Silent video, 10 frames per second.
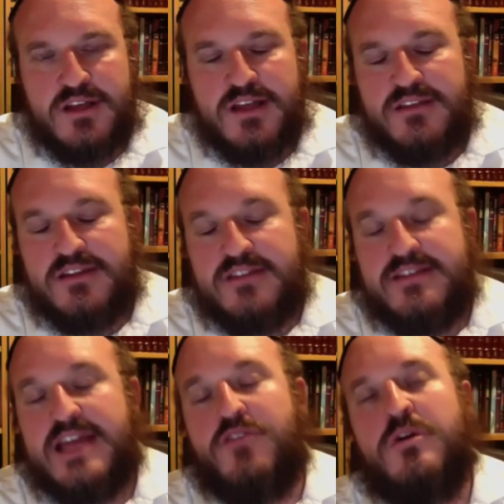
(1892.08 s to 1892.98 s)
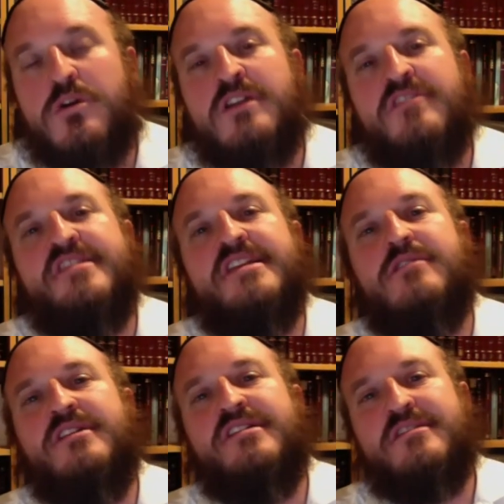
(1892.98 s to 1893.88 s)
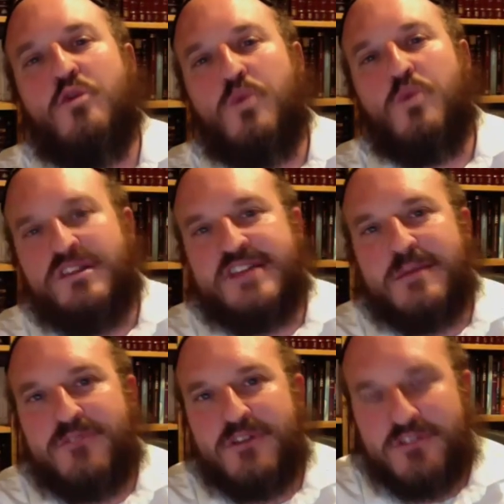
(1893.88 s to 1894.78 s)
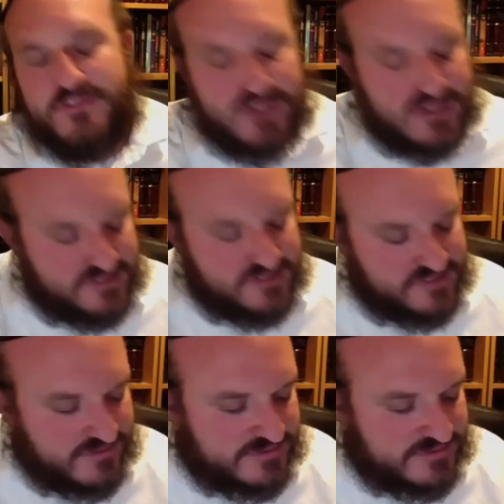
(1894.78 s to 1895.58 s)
To take the world of secrets one step further, friends.